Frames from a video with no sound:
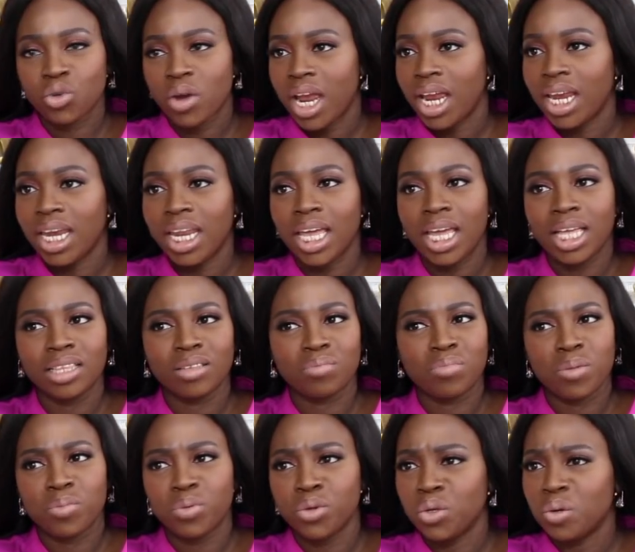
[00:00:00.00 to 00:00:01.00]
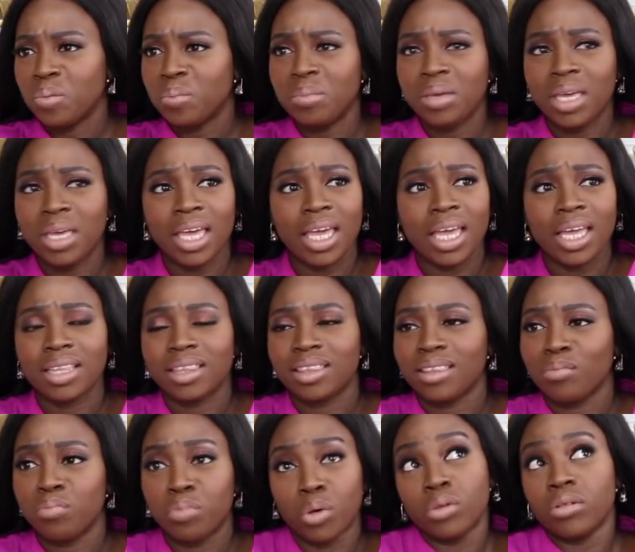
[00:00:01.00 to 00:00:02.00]
training, the people you meet,
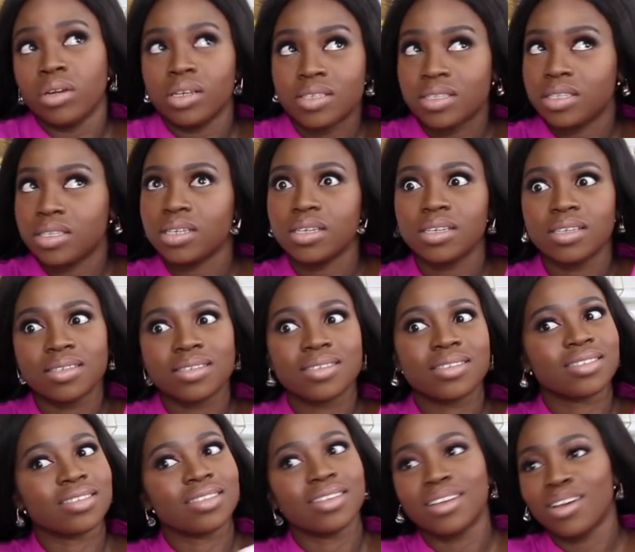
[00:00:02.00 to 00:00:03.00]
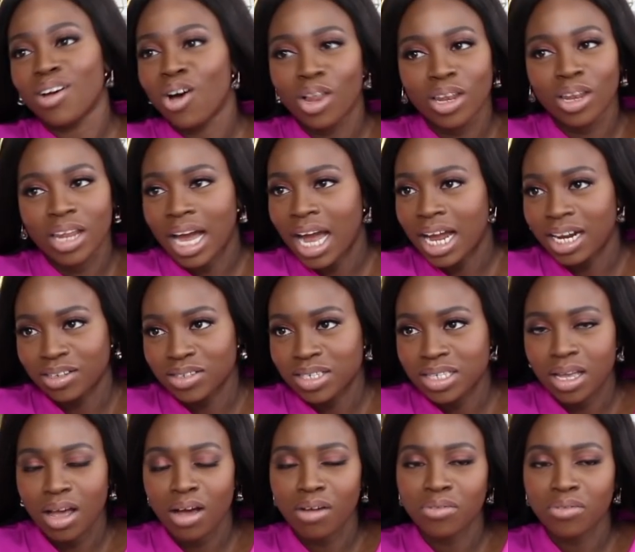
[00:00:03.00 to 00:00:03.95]
the bonuses, all that kind of stuff.